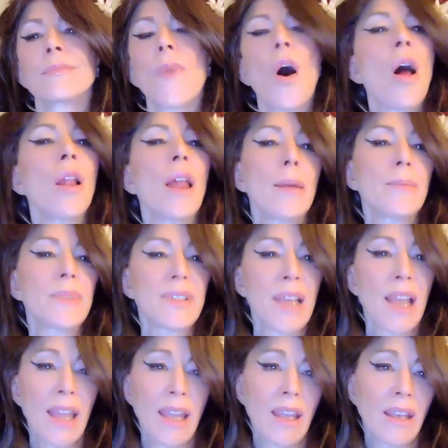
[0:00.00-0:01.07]
All I'm
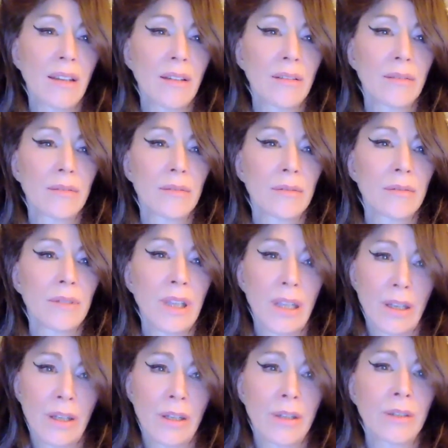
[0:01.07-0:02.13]
saying
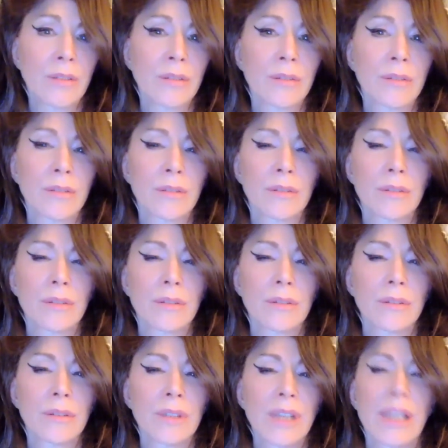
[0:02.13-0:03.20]
here
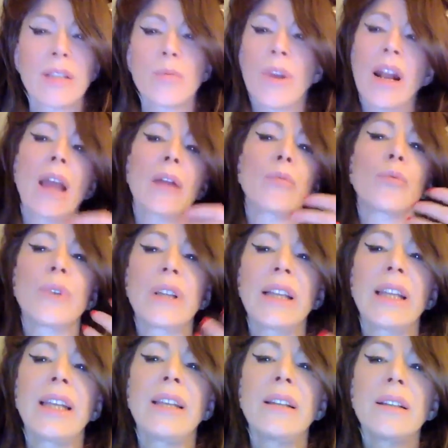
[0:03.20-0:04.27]
is when I
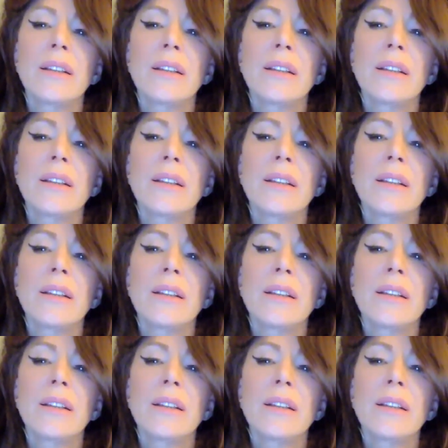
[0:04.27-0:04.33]
really